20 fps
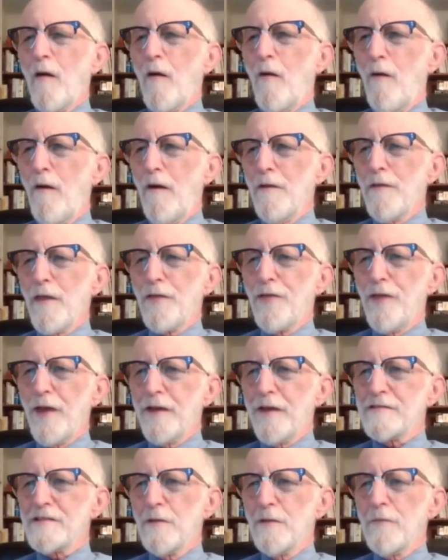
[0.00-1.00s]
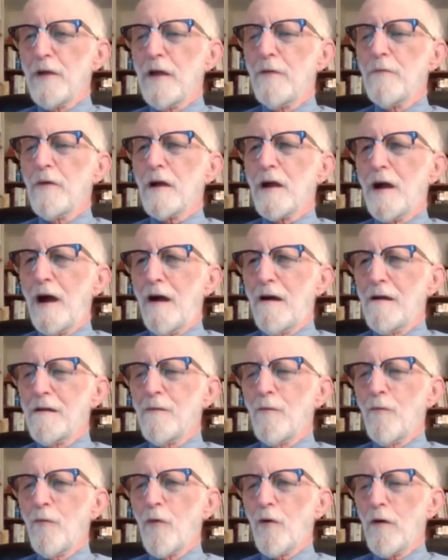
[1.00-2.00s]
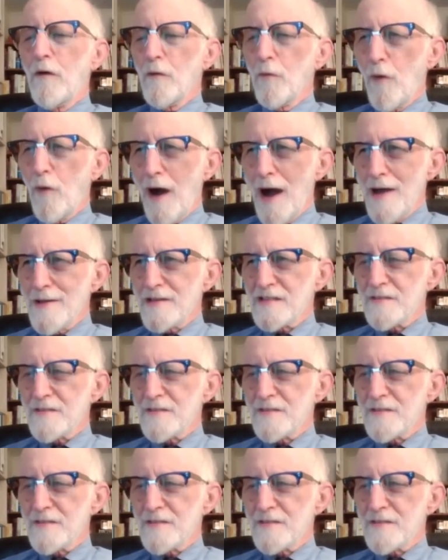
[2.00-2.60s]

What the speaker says: all the things that we regard worldwide